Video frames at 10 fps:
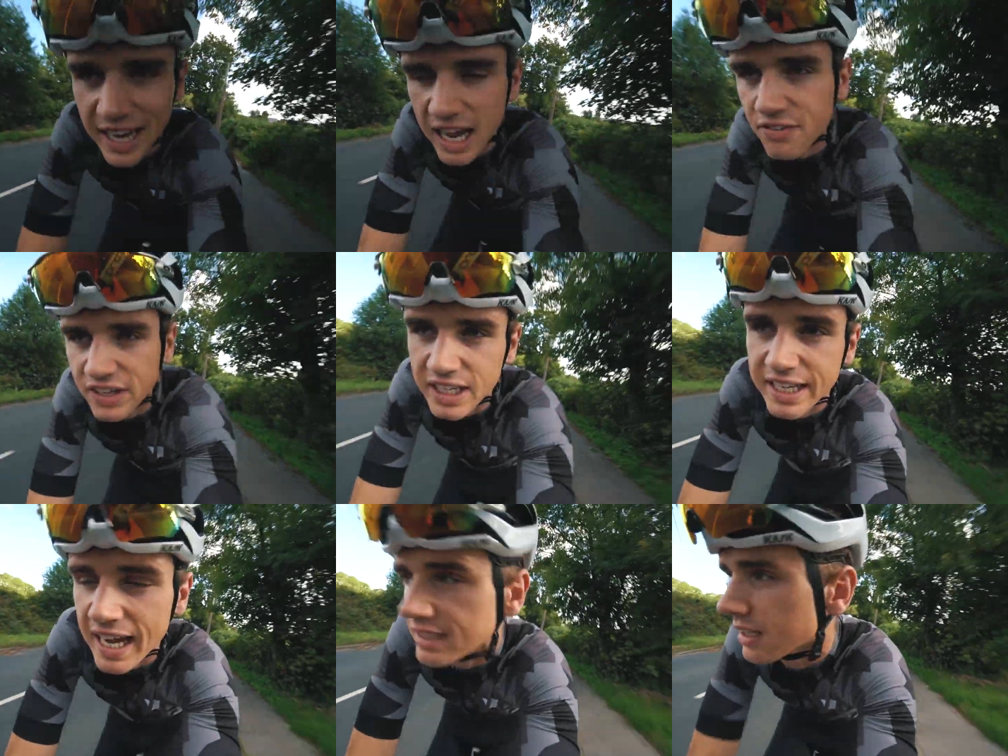kind of
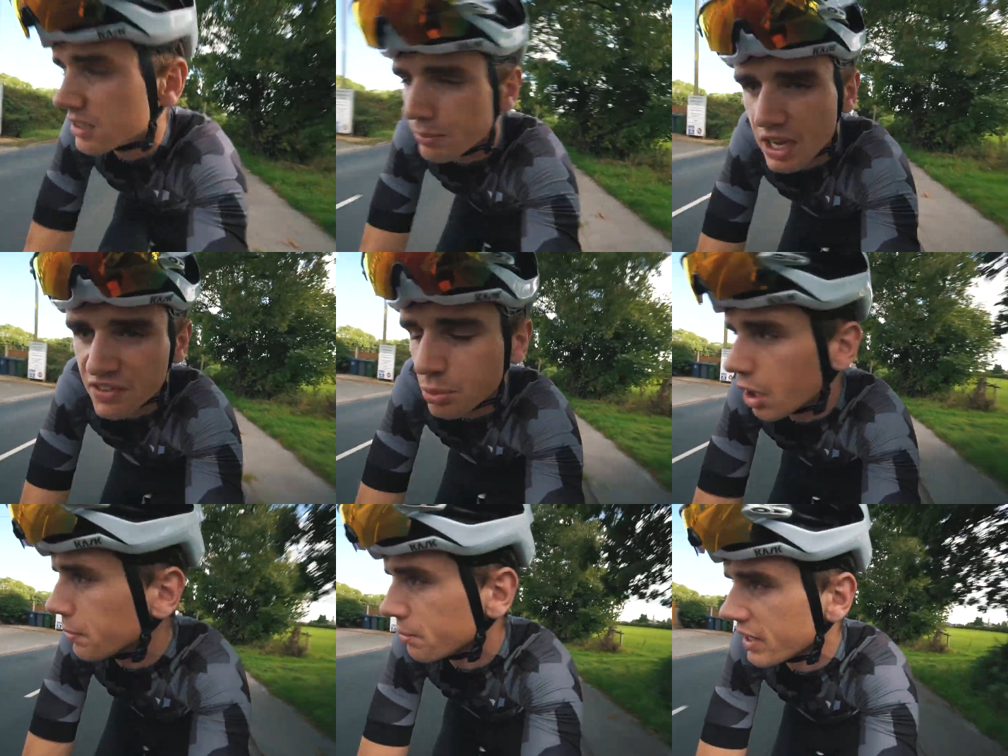indicates that there's a bit of a
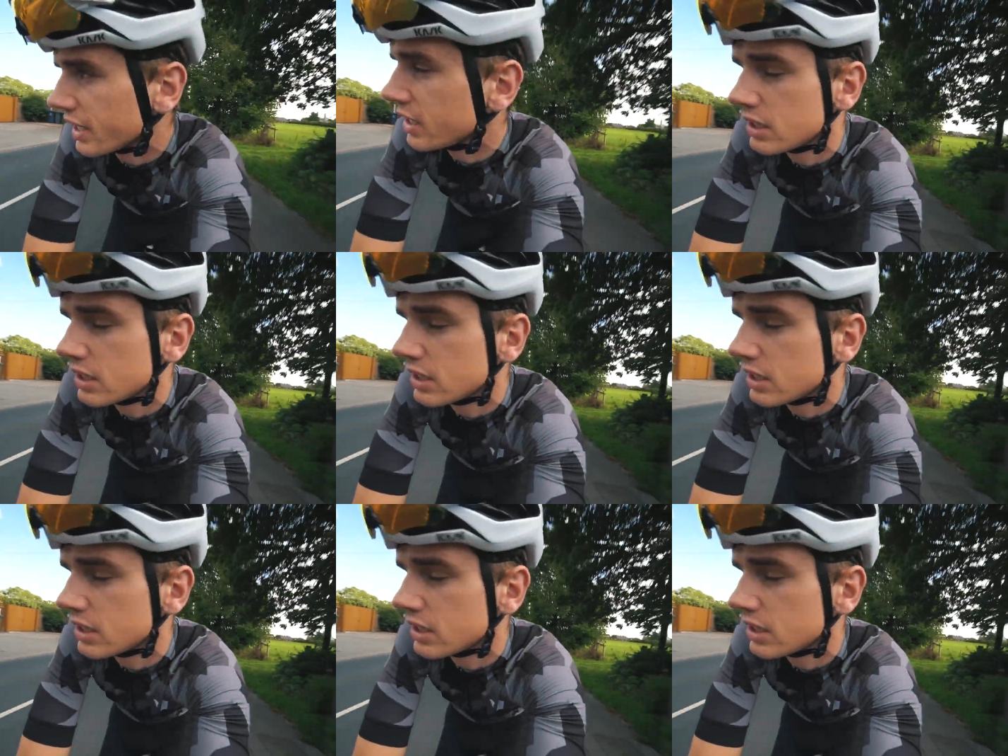problem there.